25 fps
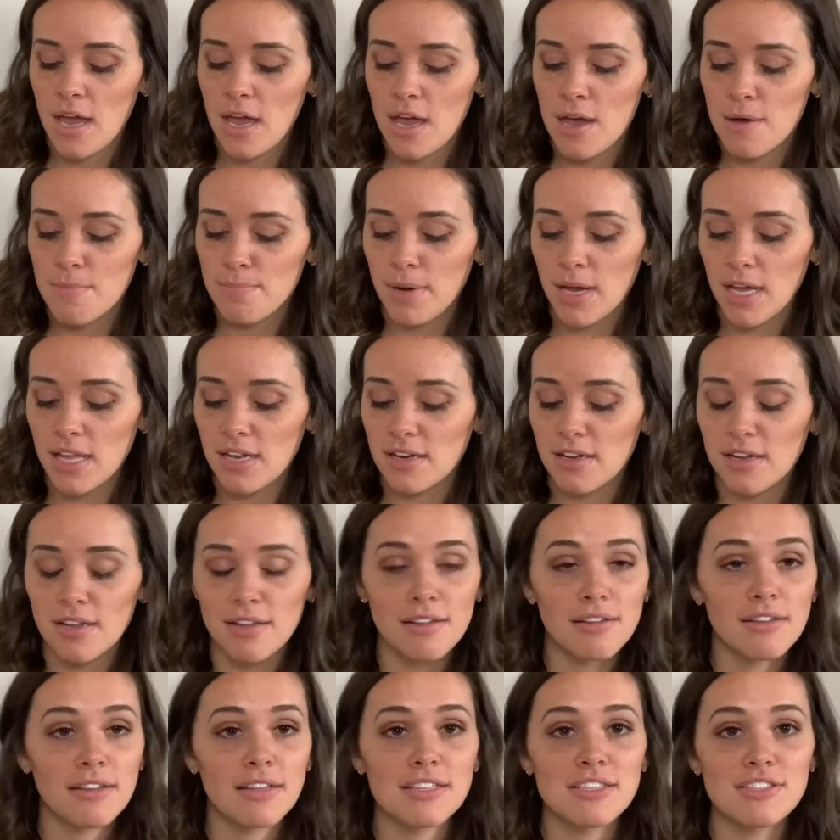But
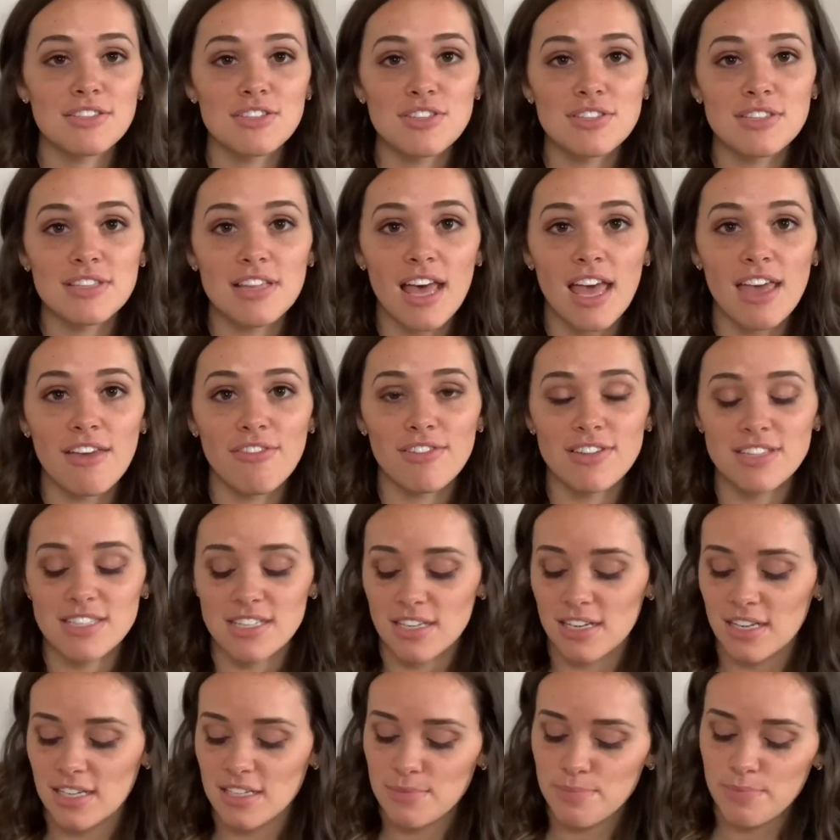it's just life, isn't
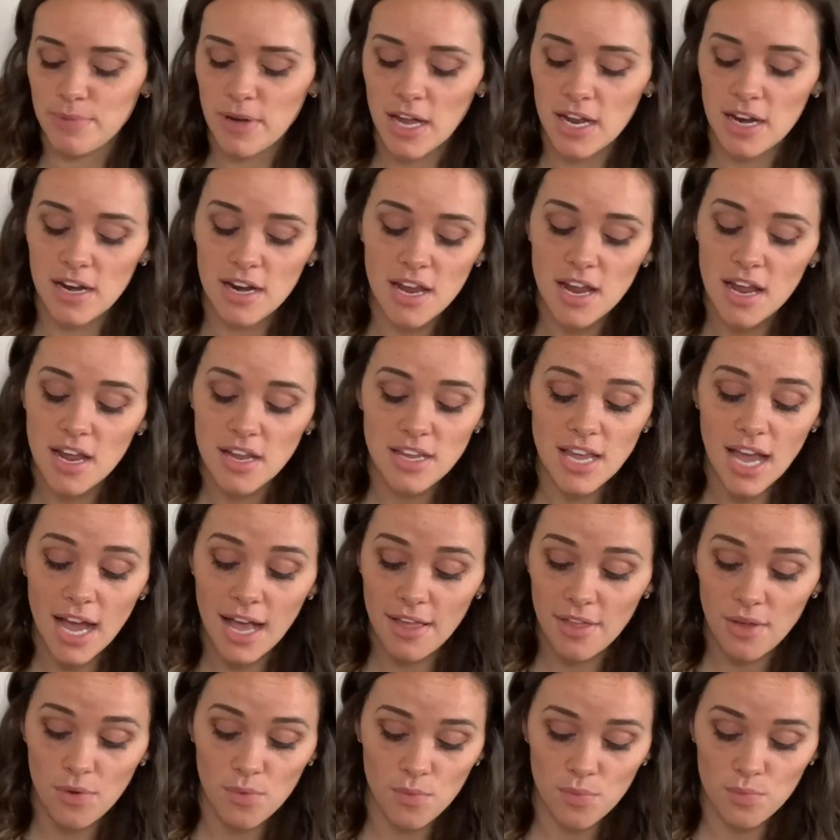it? But
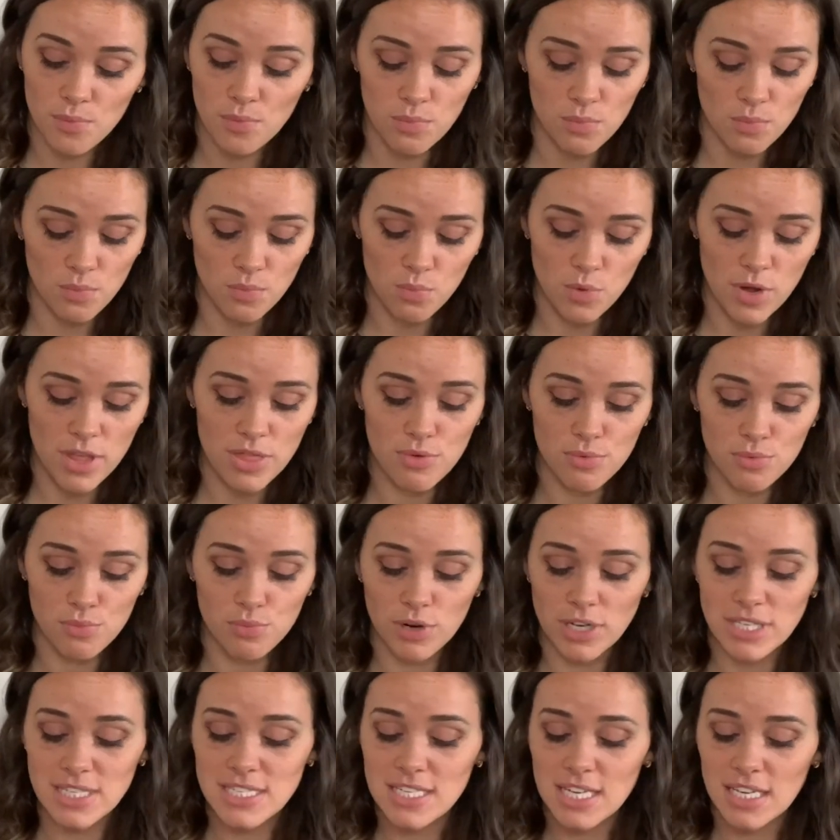yeah, with
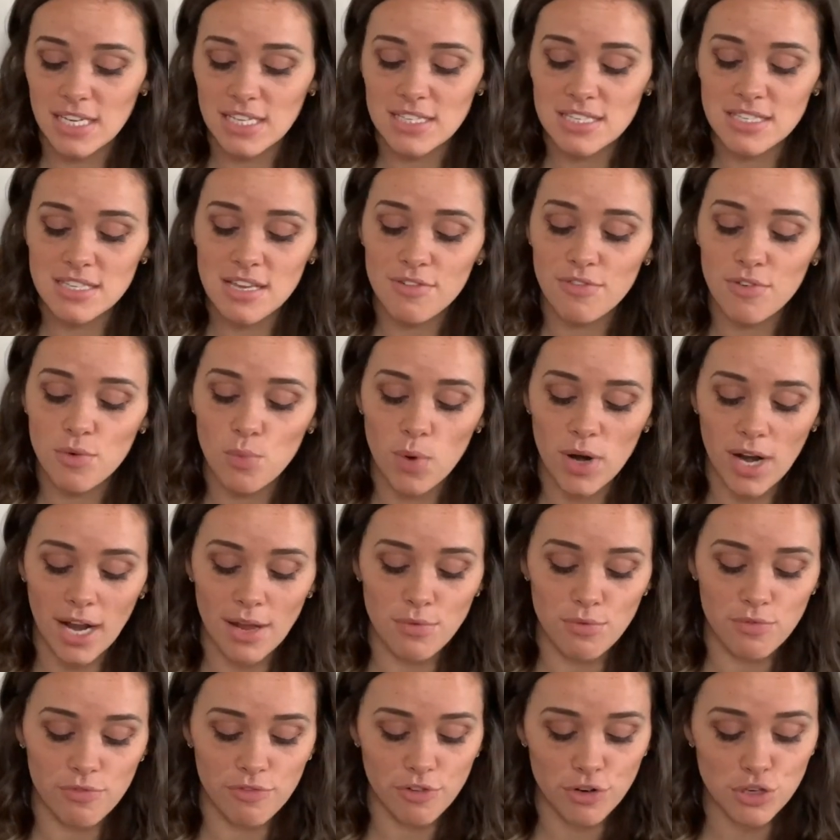rinsing and stuff, when I
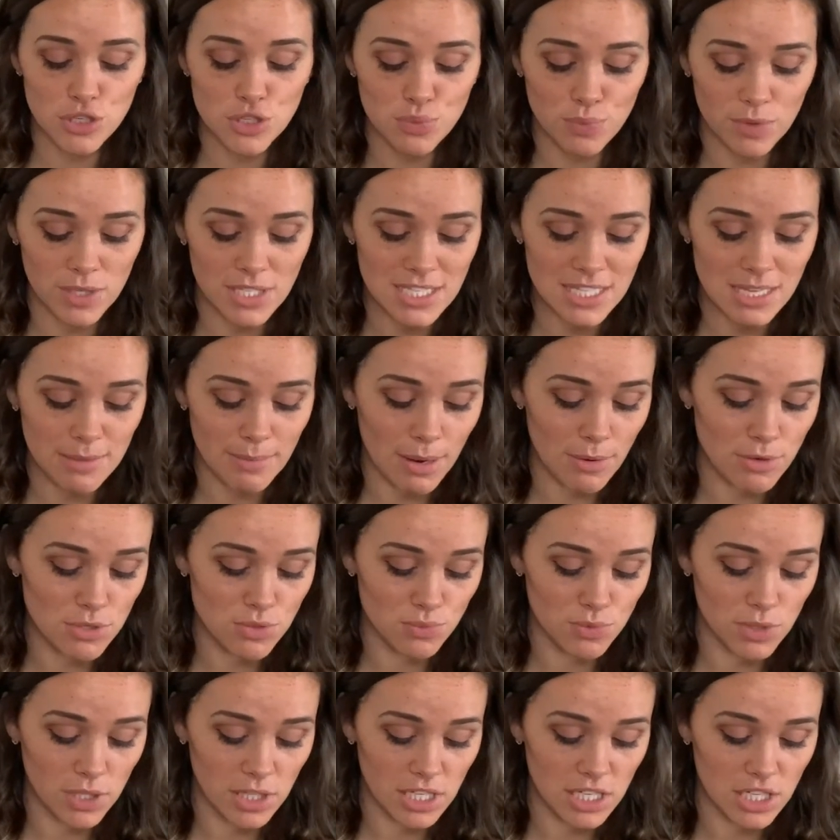first rinsed them, I was
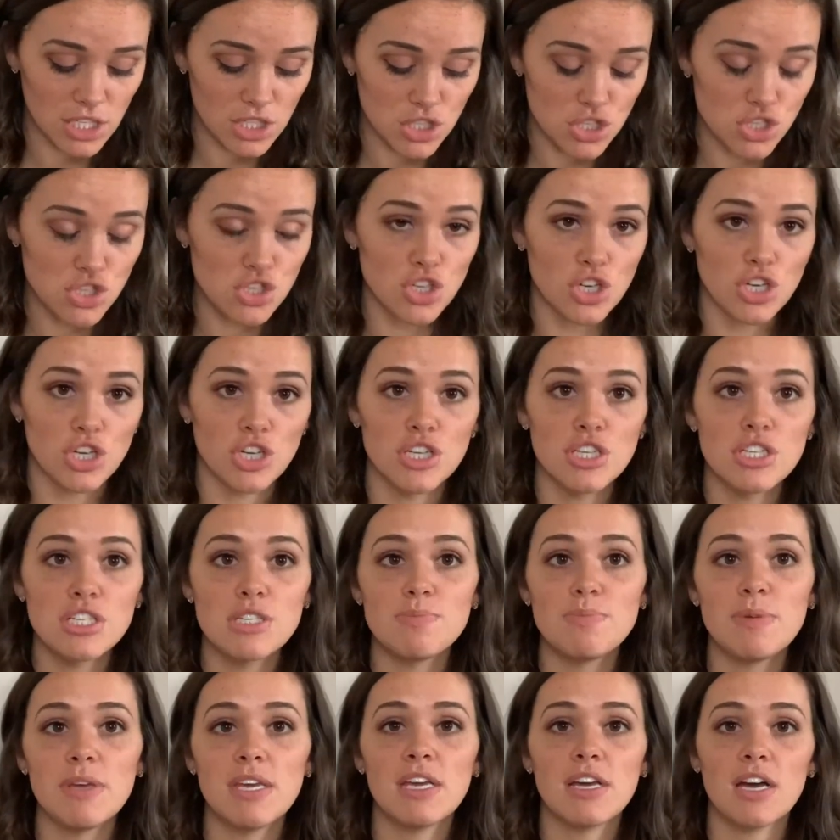really concerned
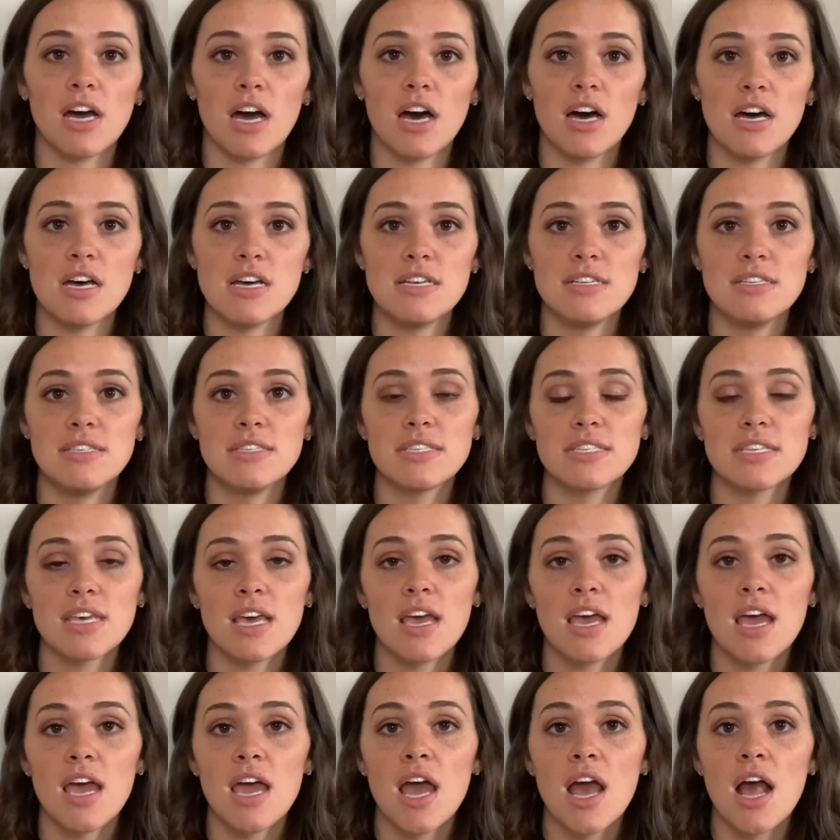because
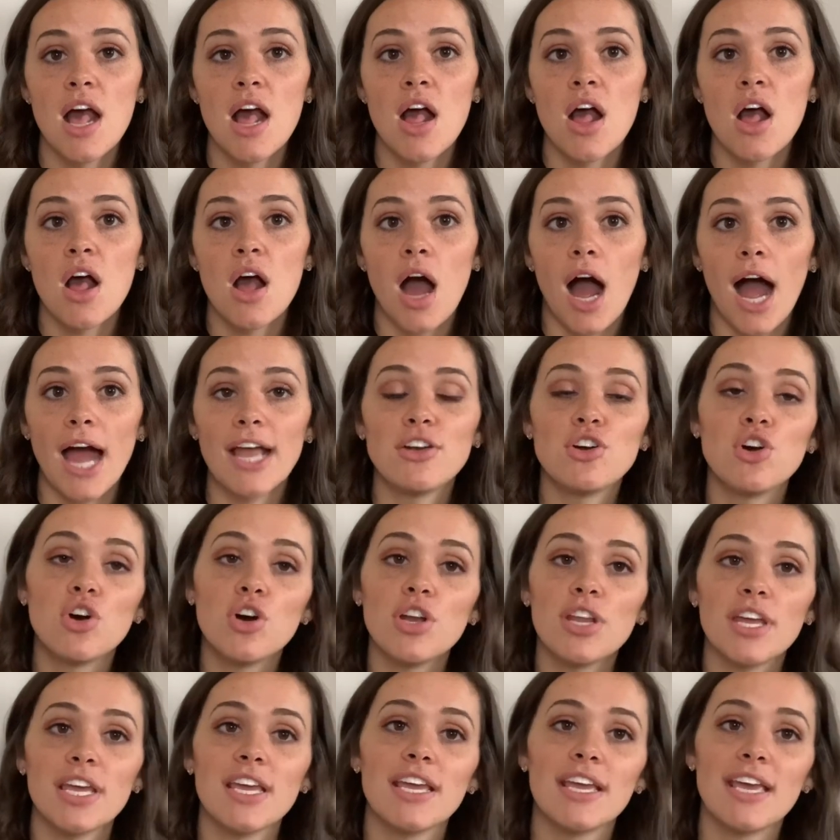I
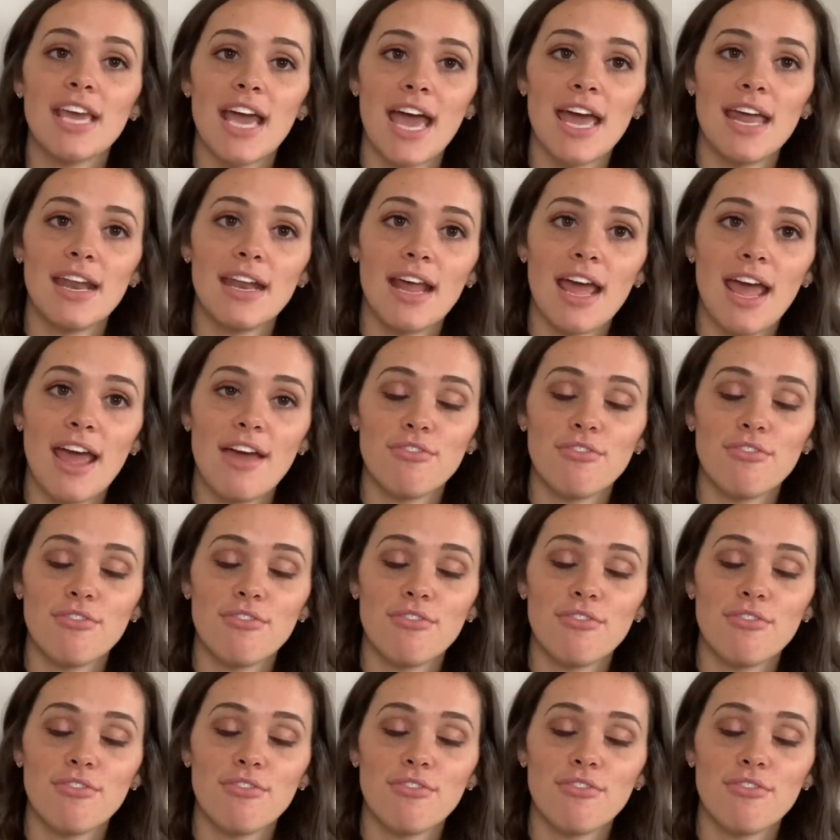couldn't get